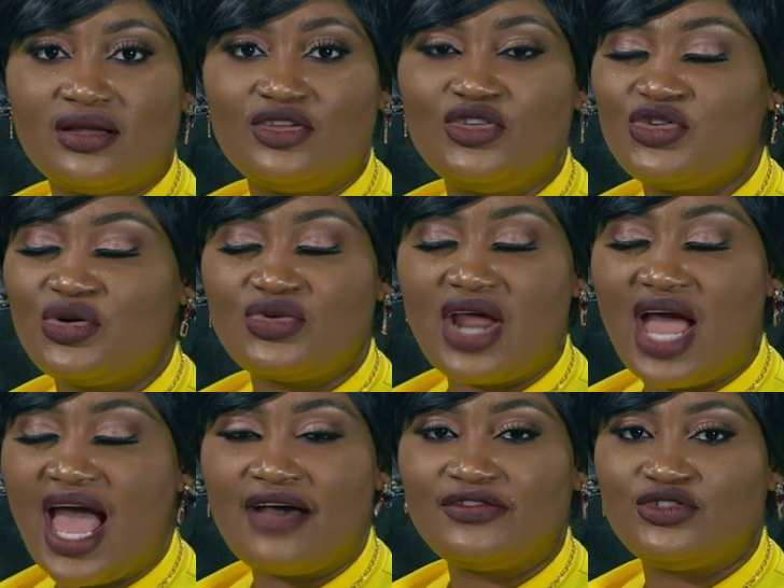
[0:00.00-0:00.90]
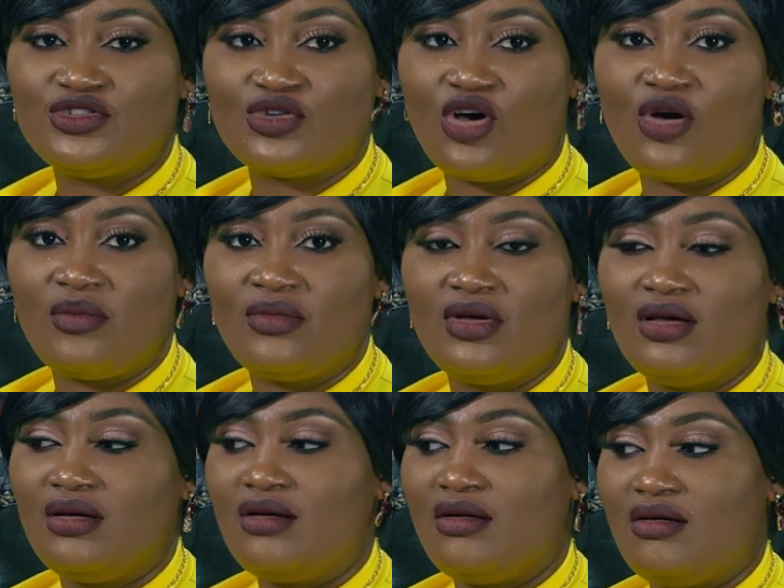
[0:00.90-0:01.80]
You don't have to come
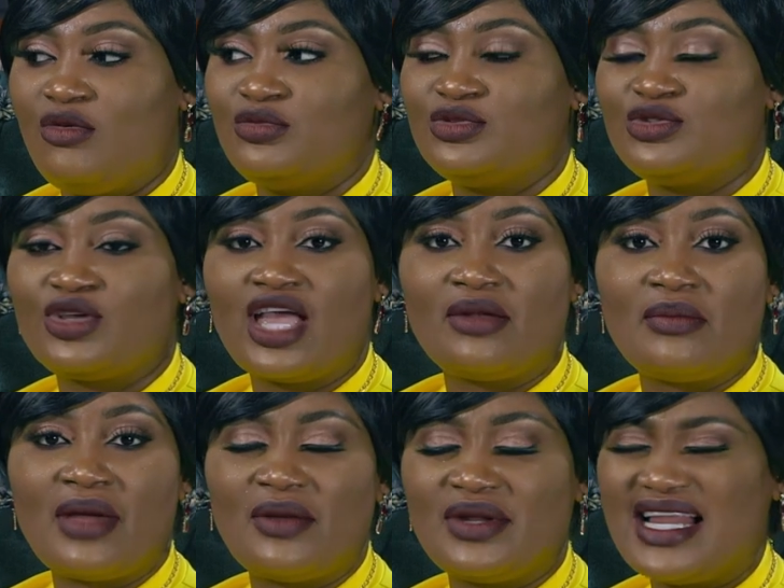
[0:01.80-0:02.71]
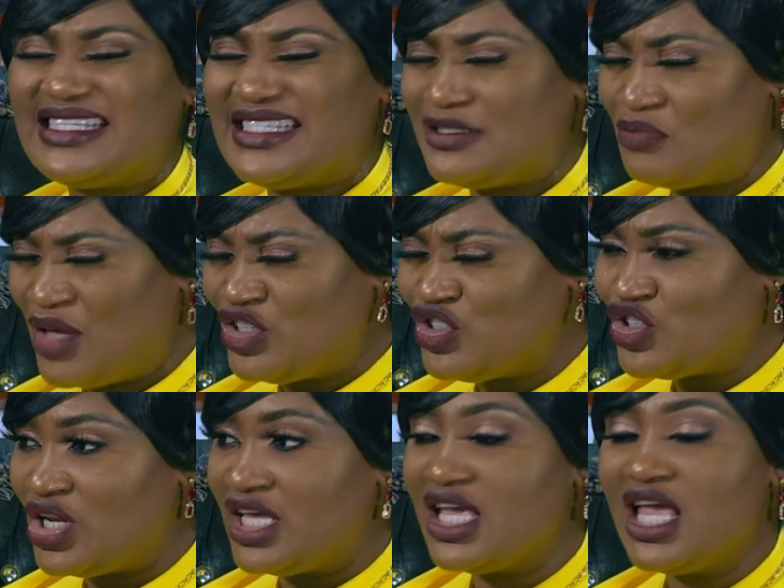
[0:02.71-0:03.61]
home to get married,
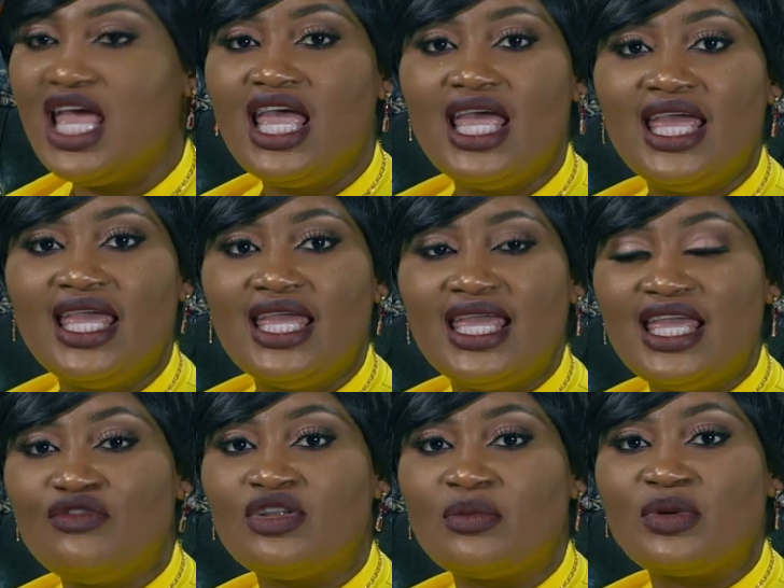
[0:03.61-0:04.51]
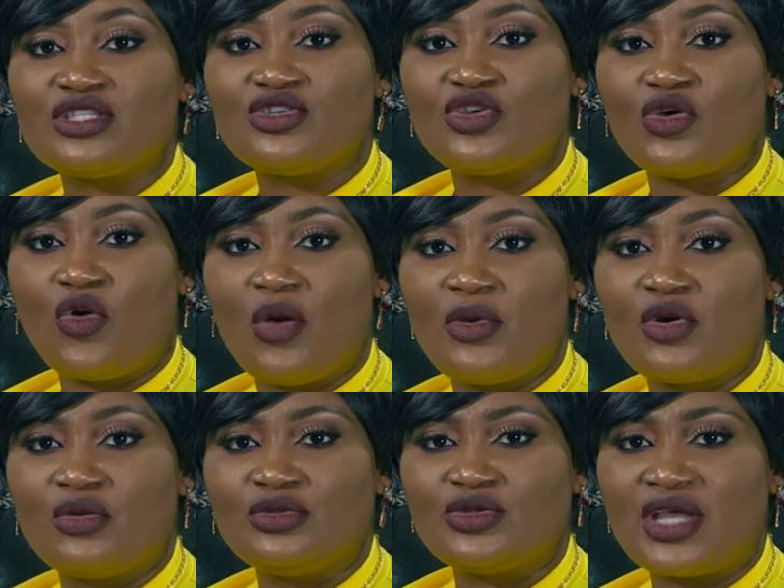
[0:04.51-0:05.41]
especially if the person you're coming
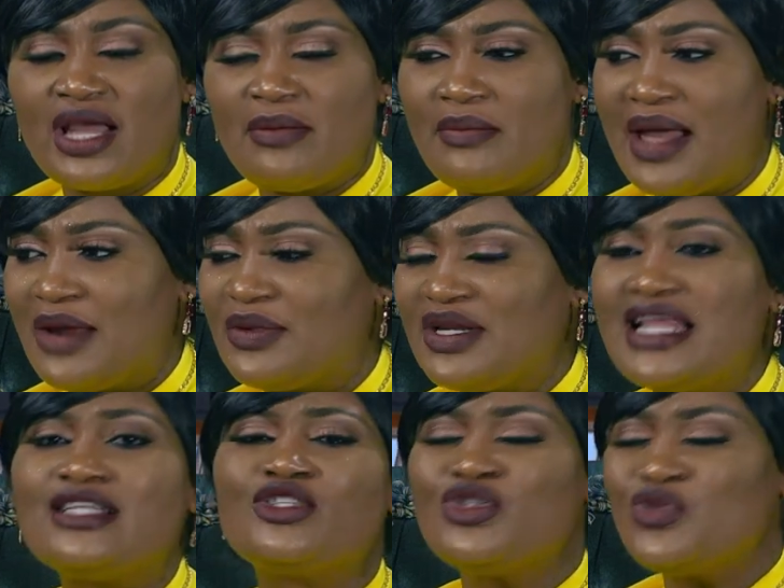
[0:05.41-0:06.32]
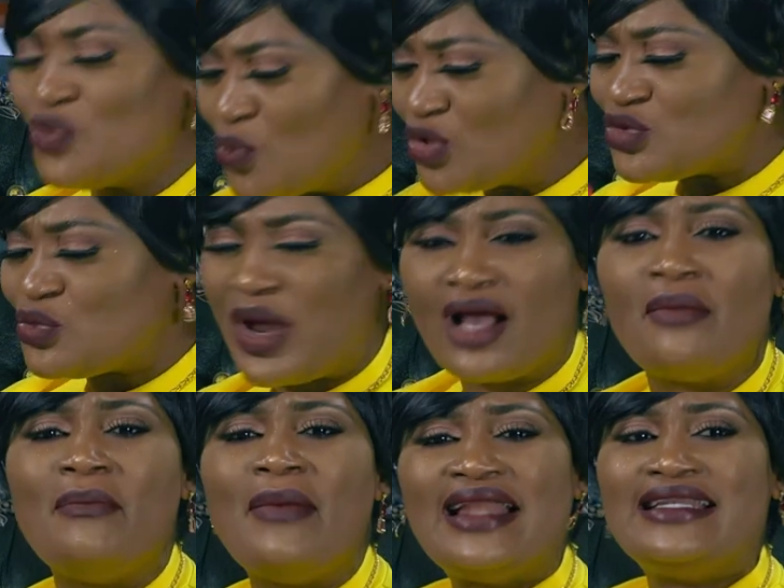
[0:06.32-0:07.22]
home to get married, it was
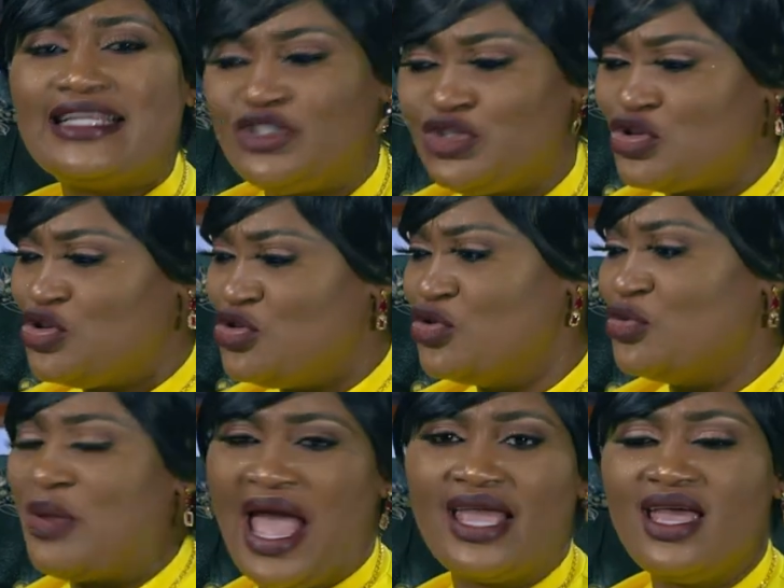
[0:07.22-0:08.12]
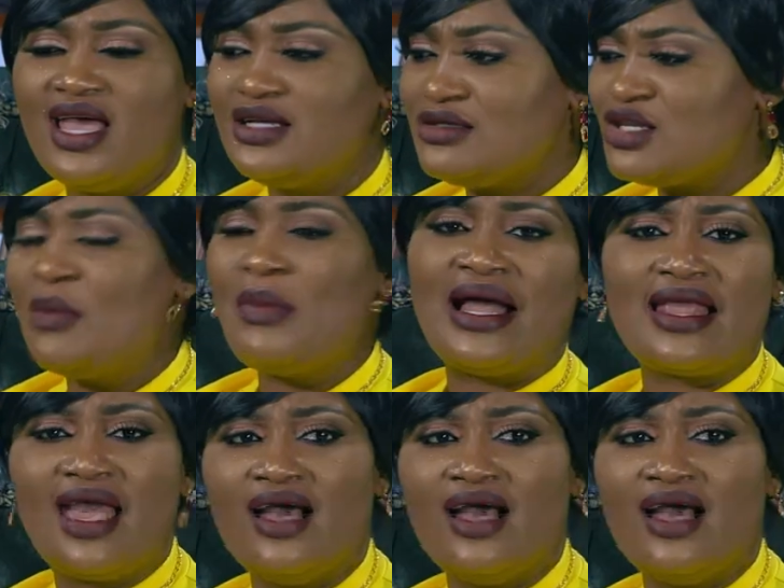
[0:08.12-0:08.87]
recommended to you by somebody